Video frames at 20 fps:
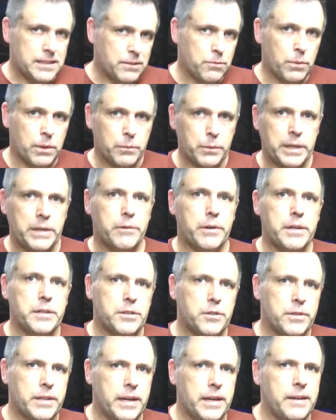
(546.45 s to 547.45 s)
When we get ready to
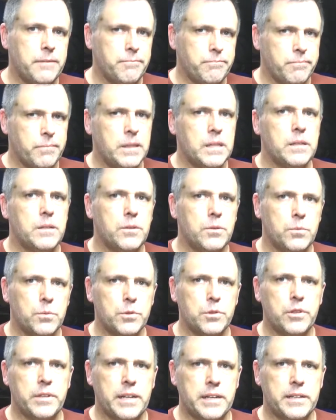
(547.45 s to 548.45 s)
do that,
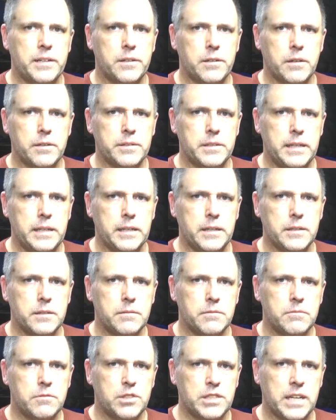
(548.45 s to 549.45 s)
we'll do that here on the
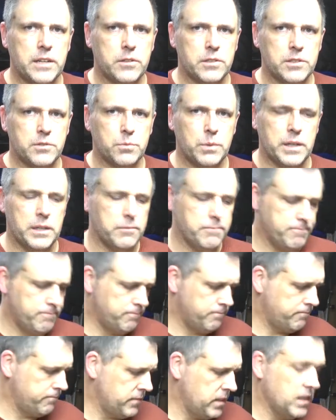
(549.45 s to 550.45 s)
channel as well.
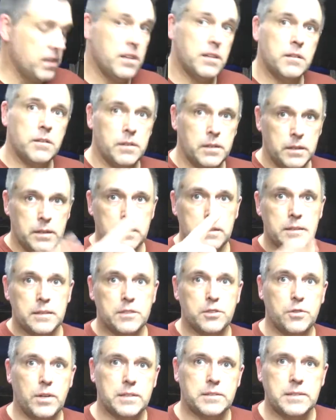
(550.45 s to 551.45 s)

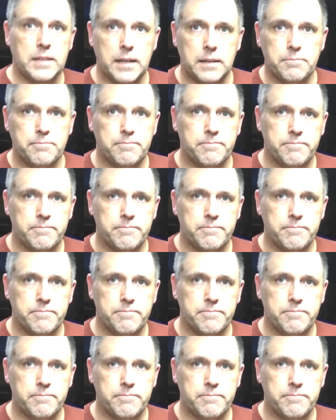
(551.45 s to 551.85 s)
Let's go outside.